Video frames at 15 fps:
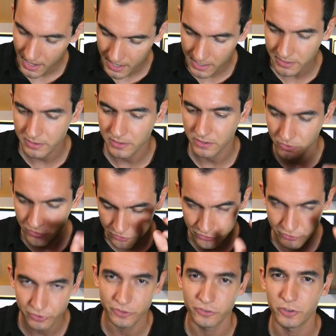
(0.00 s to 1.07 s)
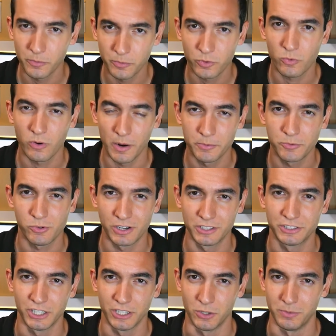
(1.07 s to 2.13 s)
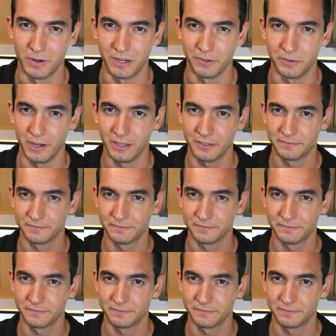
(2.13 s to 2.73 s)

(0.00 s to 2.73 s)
And you should subscribe to our channel, by the way.